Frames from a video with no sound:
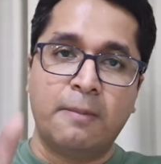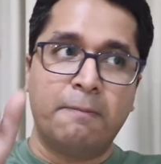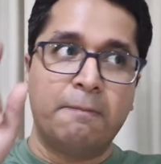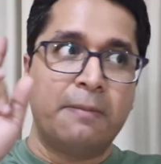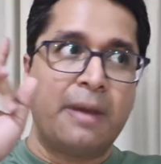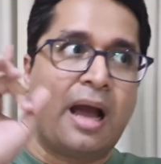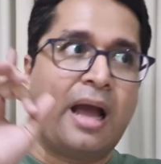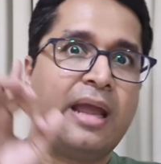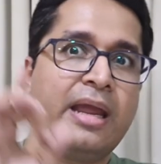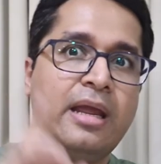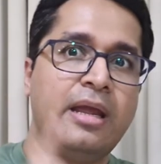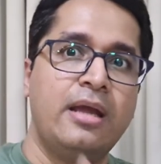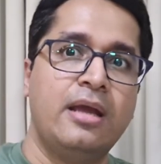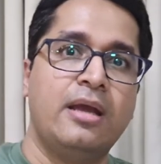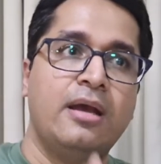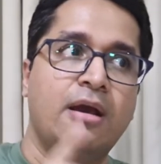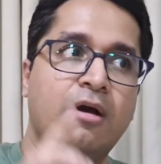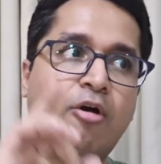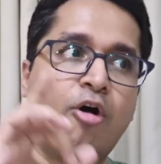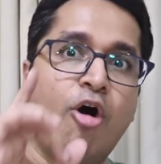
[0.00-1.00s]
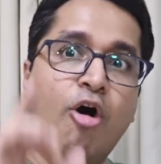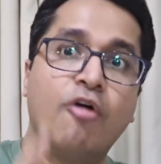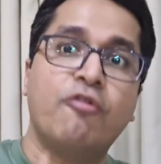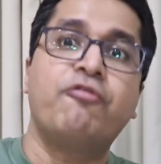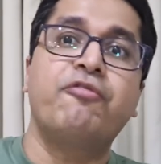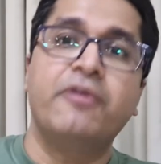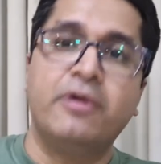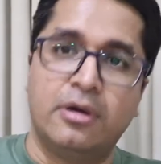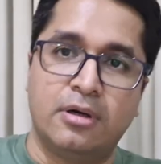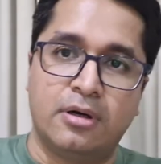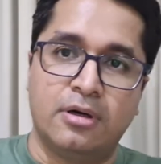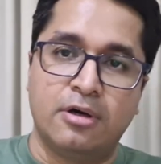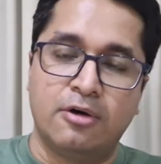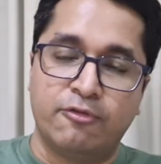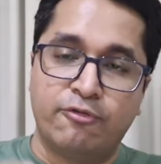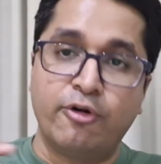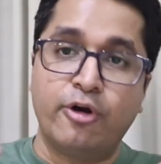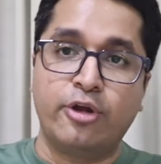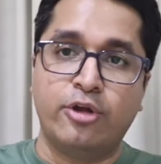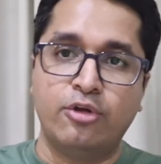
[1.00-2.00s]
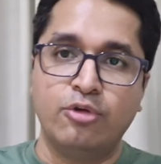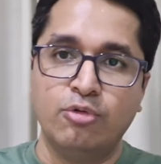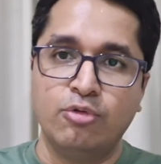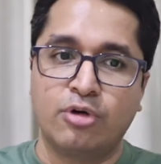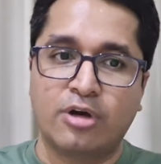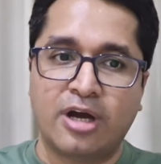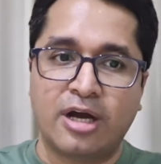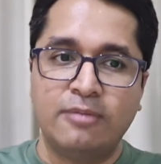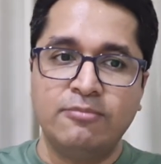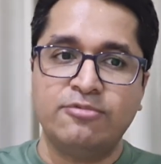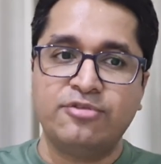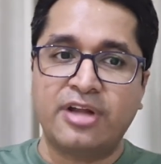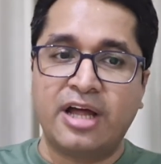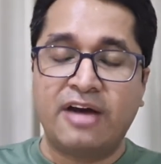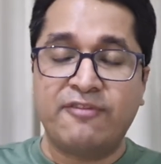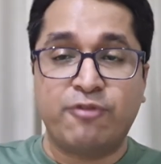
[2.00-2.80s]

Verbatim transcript: my offer for you comes